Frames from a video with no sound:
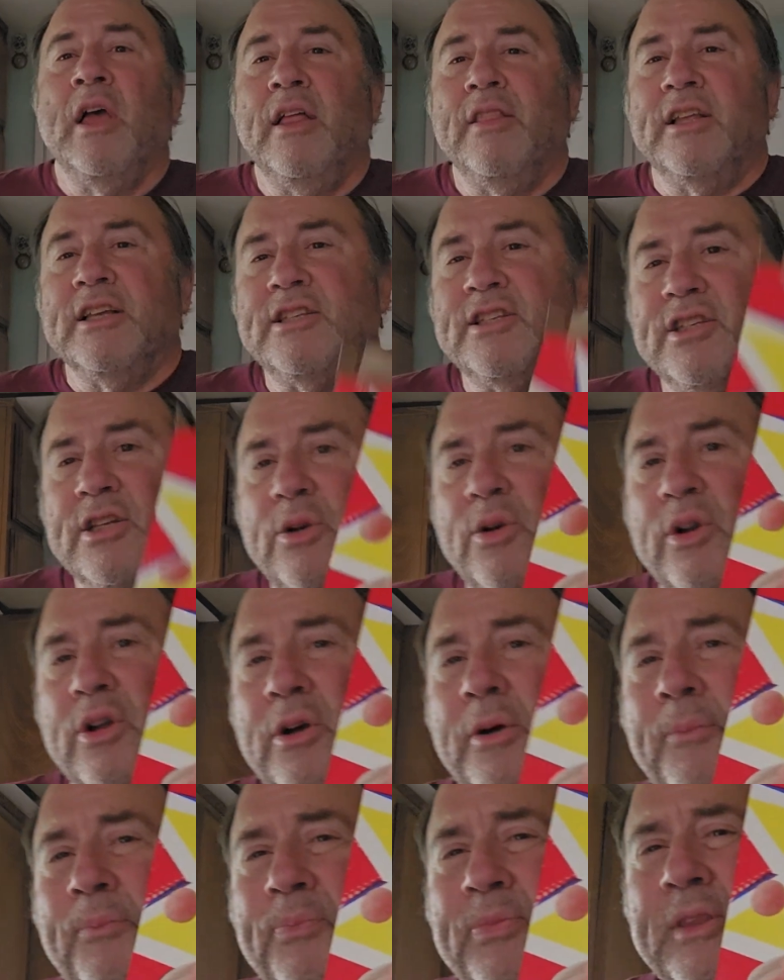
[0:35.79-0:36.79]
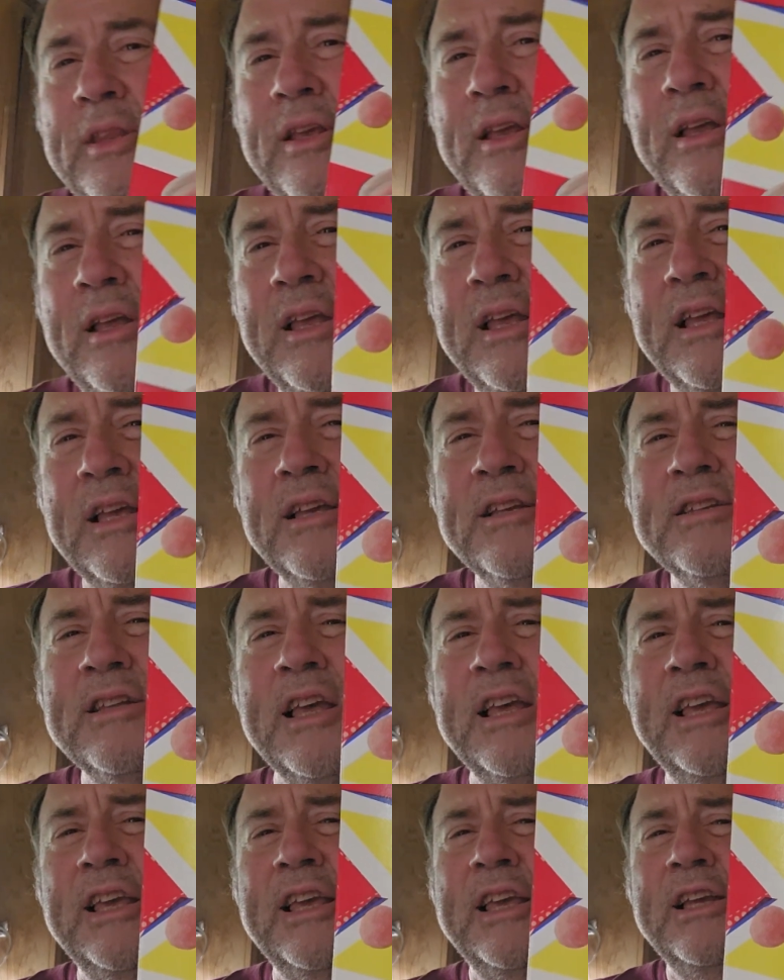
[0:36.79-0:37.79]
This cereal is
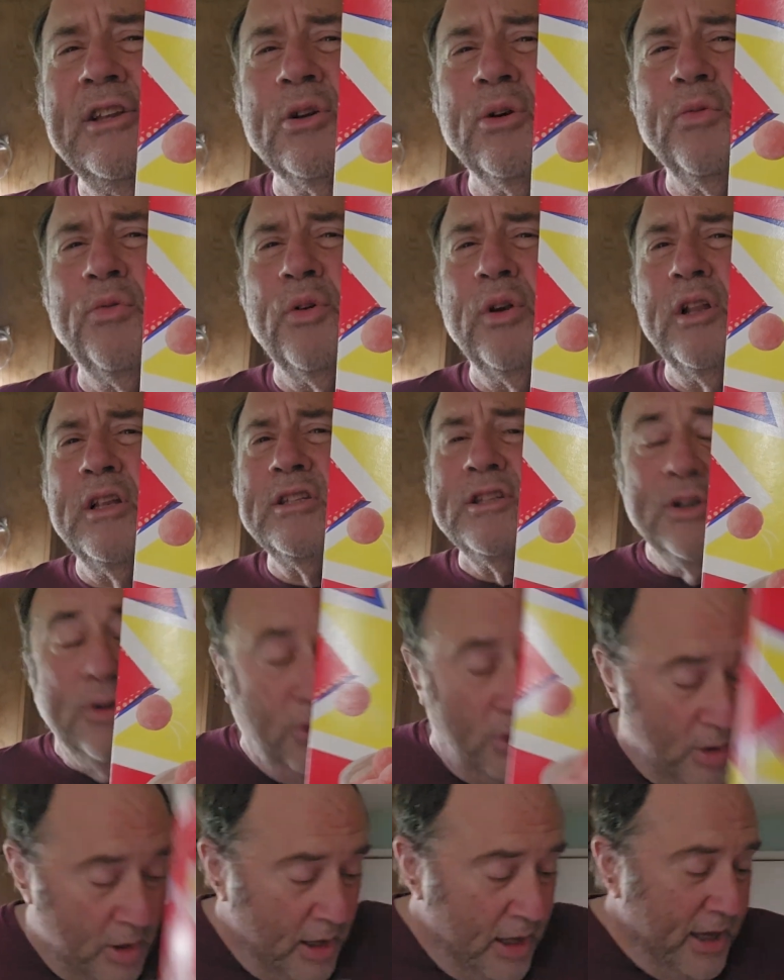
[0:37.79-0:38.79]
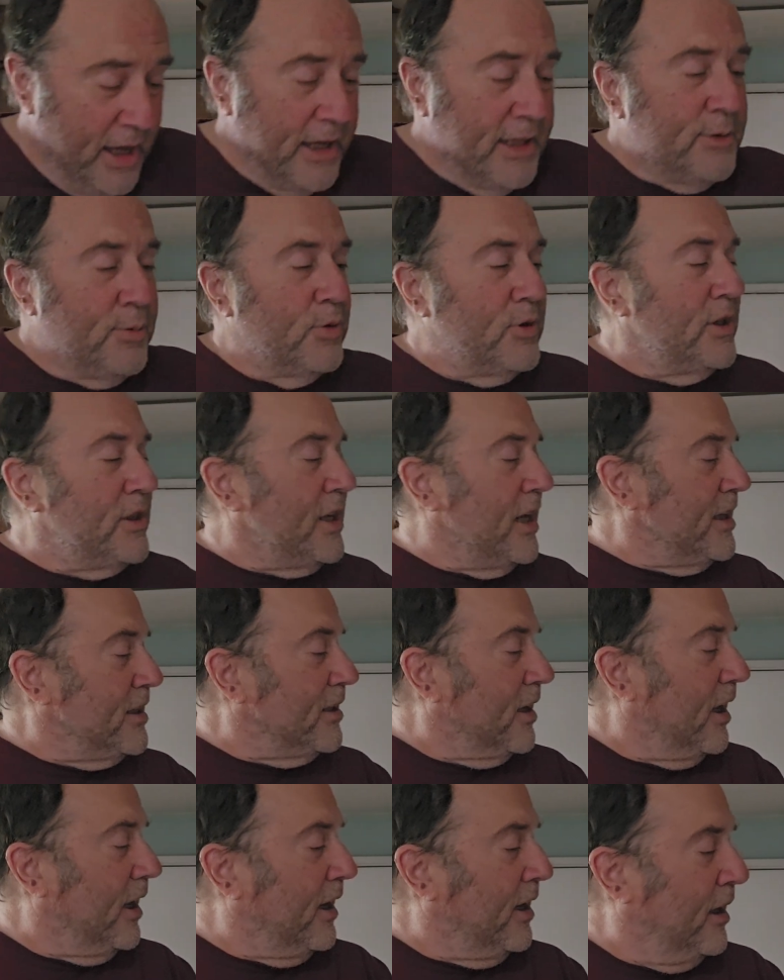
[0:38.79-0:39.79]
a keto-friendly cereal. It's supposed to taste
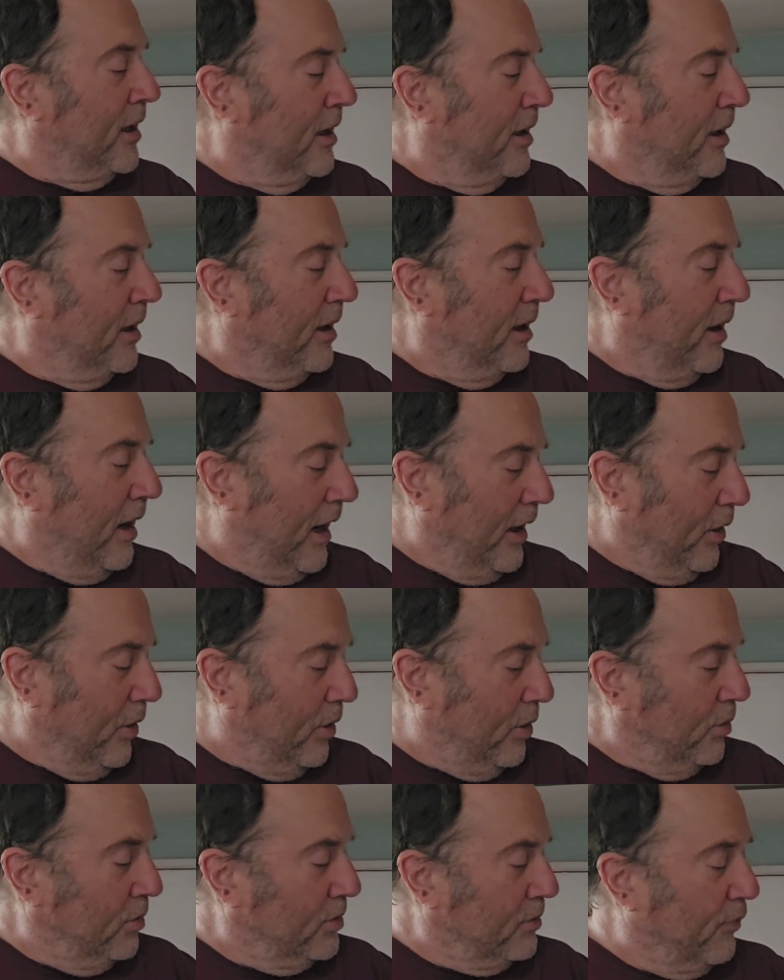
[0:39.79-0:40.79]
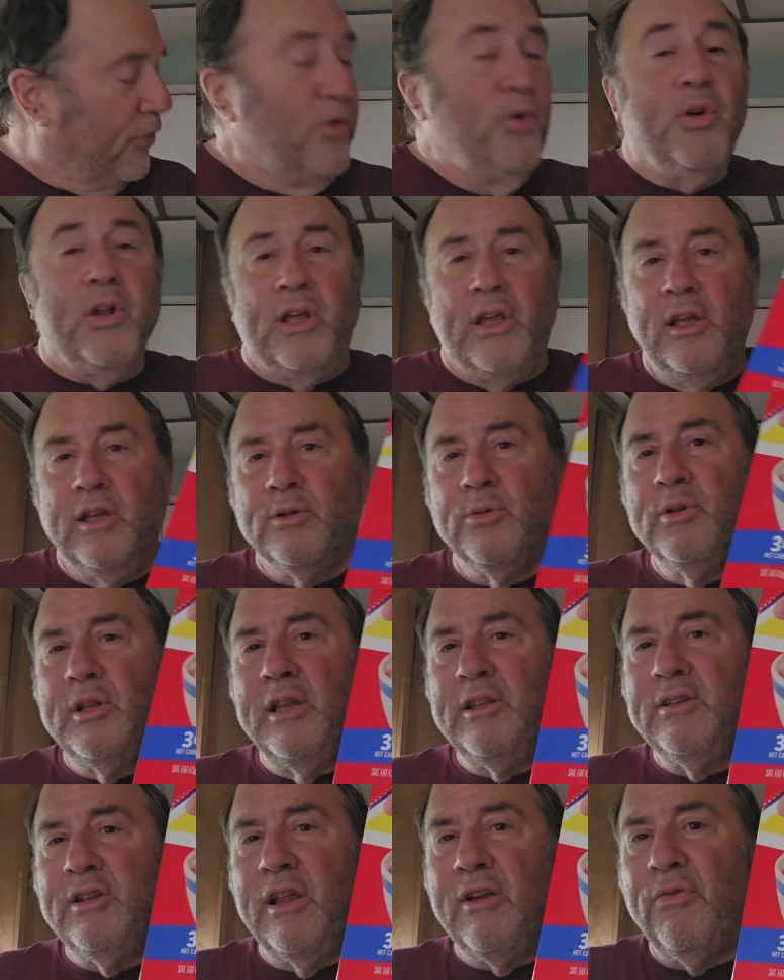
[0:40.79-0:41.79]
like, I don't know, fruity. It's supposed to
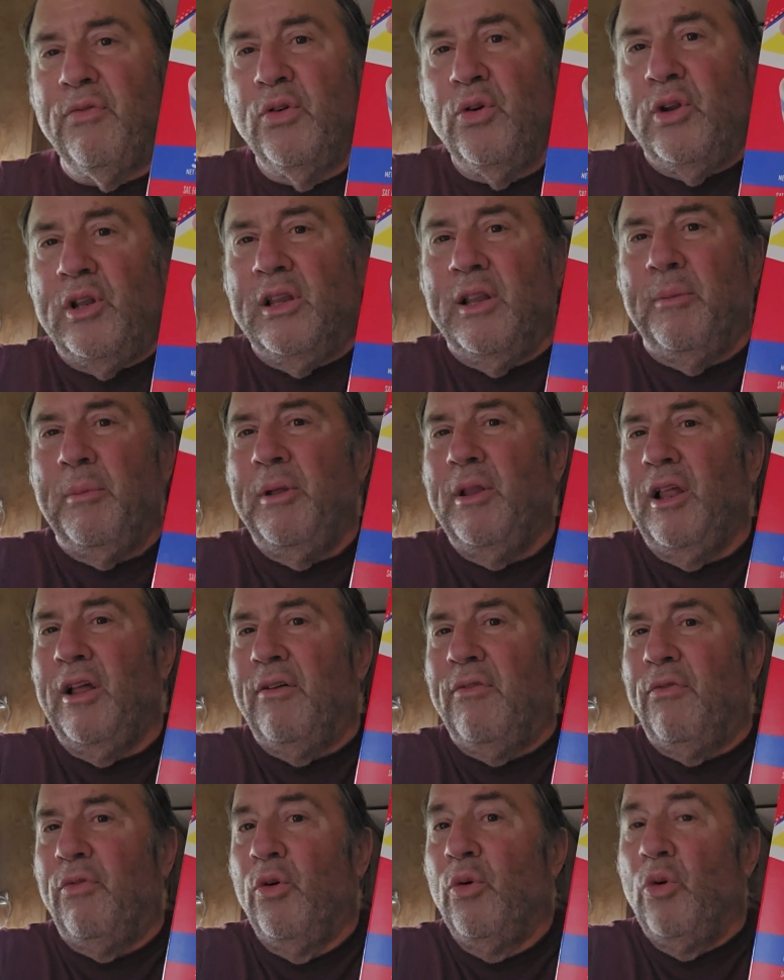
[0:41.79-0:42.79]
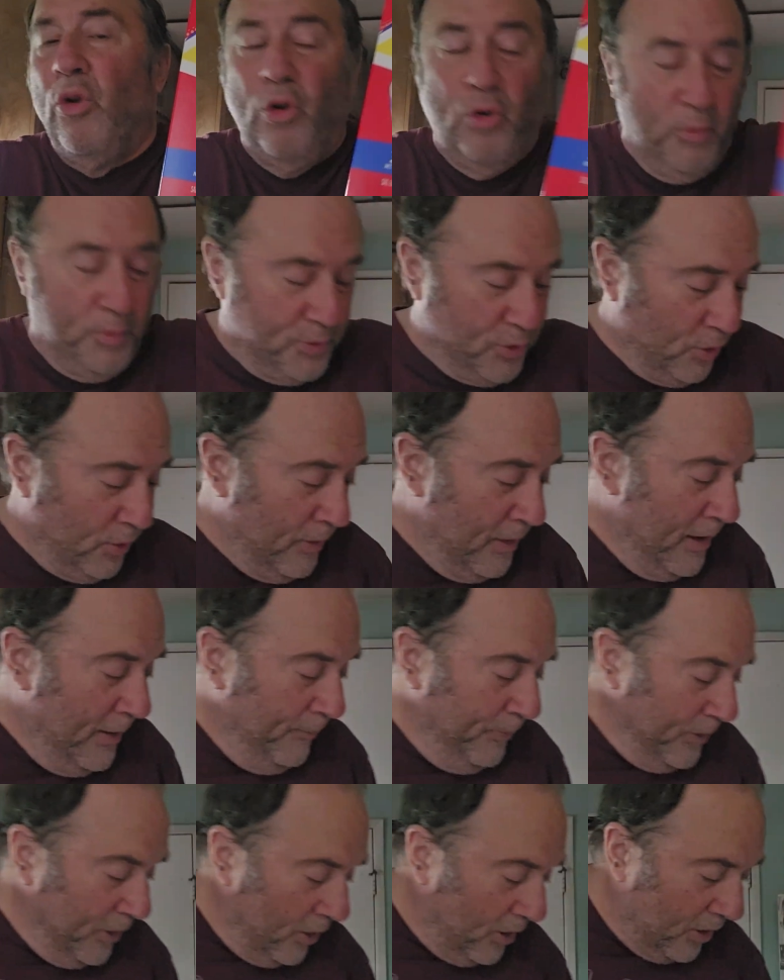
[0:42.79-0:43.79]
taste like fruity, like maybe like a Fruit Loops or
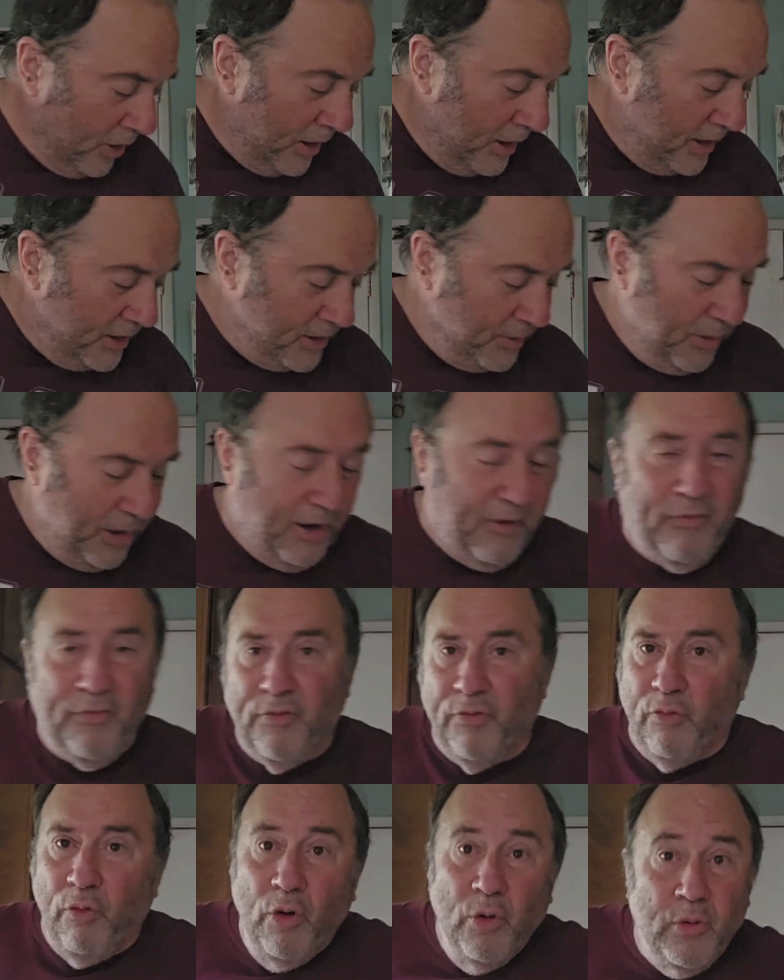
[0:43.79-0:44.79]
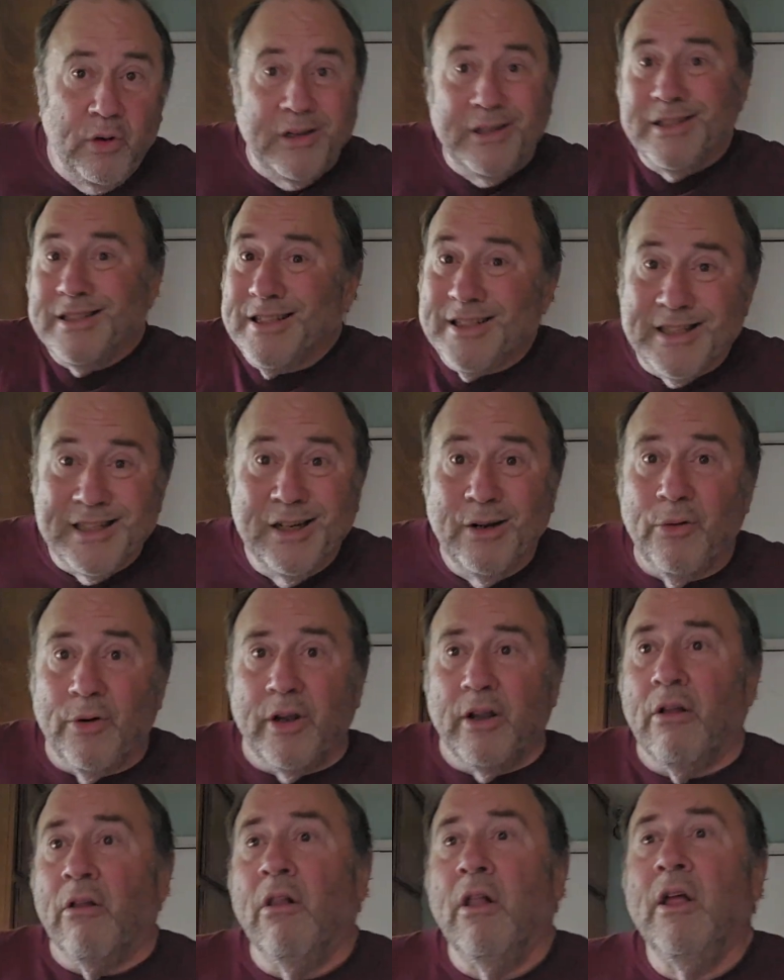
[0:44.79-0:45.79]
some kind of fruit
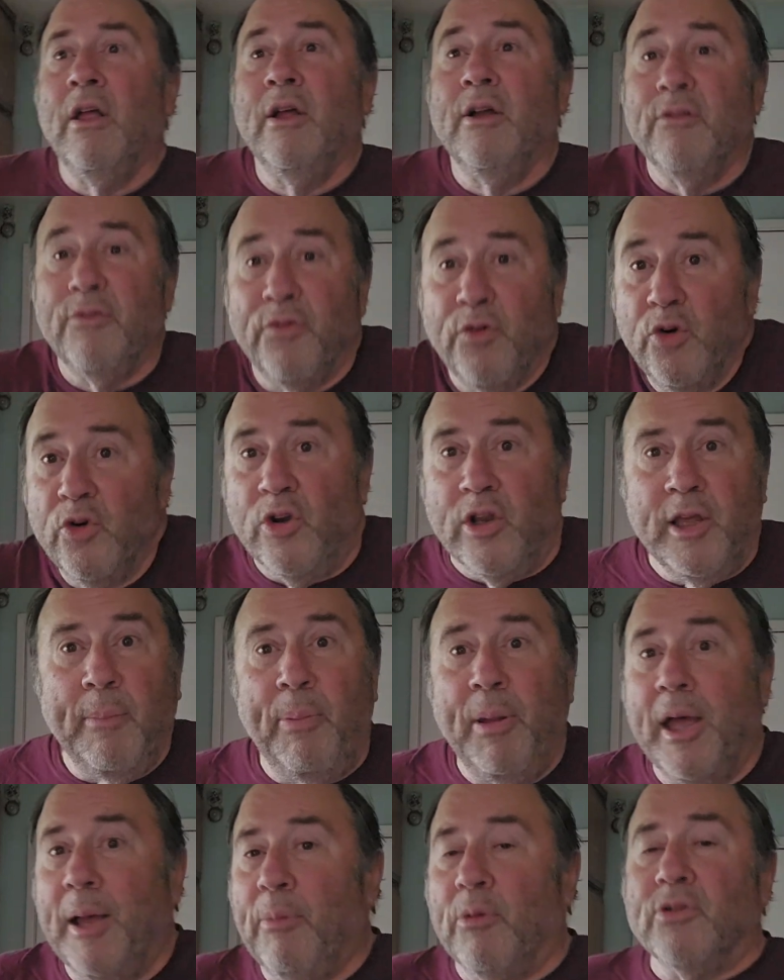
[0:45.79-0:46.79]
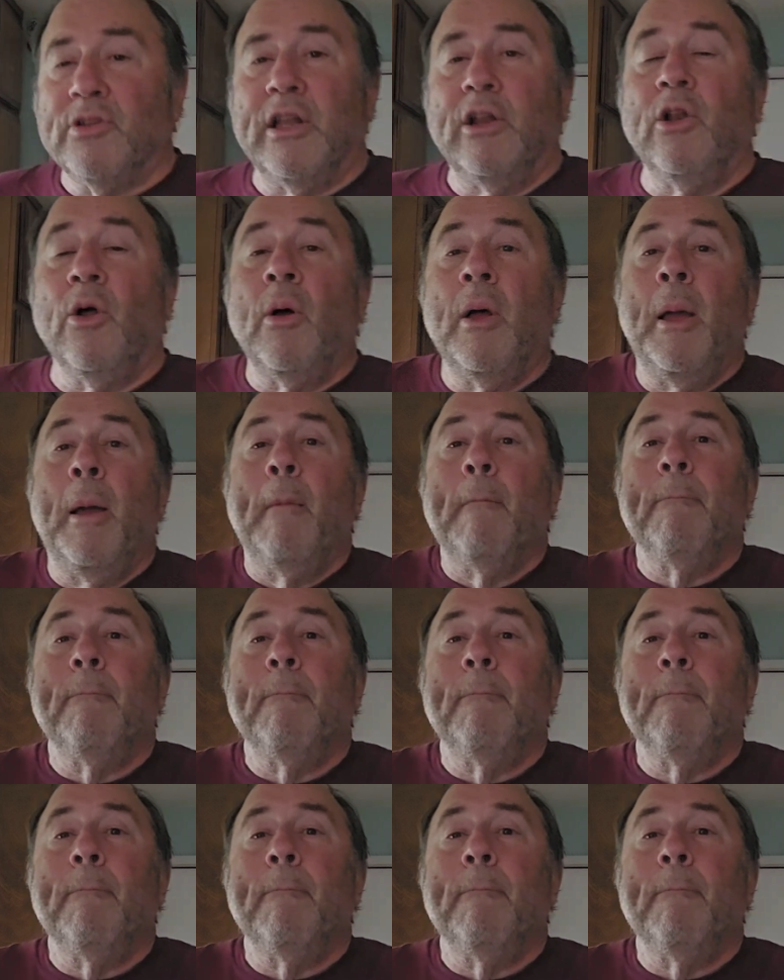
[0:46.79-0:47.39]
cereal. Fruity Pebbles, I don't know.